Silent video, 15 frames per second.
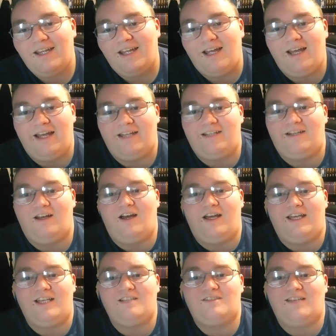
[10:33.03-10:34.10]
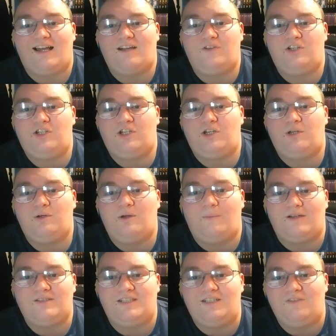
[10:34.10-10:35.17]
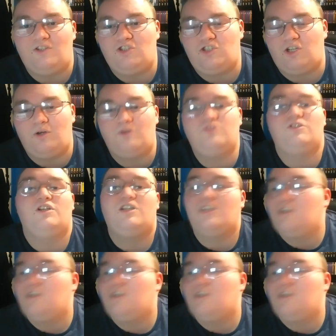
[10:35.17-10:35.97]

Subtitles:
in his tag video about TV shows.